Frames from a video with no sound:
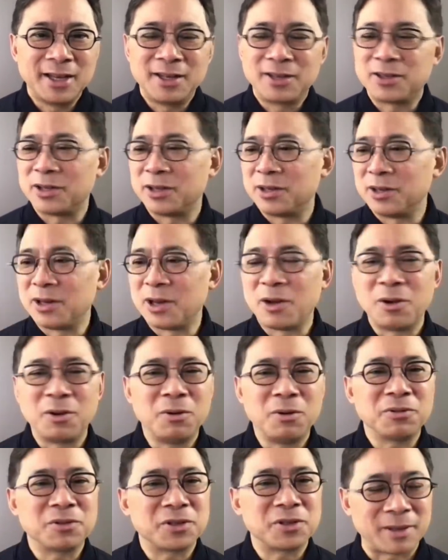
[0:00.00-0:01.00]
to
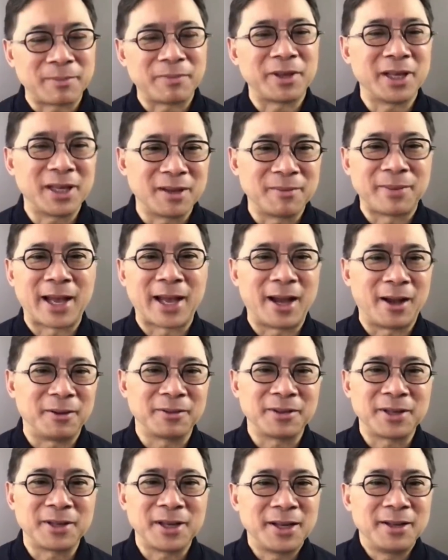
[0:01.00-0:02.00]
know something
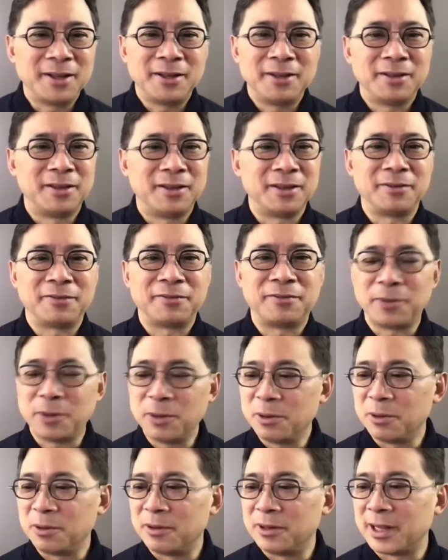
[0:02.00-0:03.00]
about the
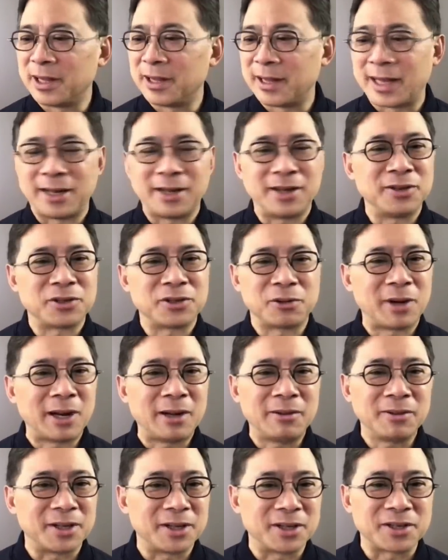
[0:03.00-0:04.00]
food that is
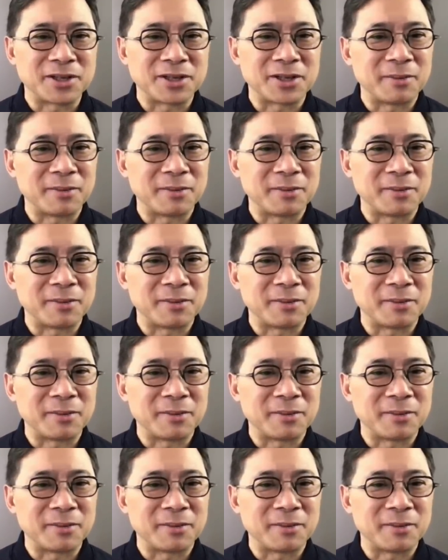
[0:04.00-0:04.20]
around us.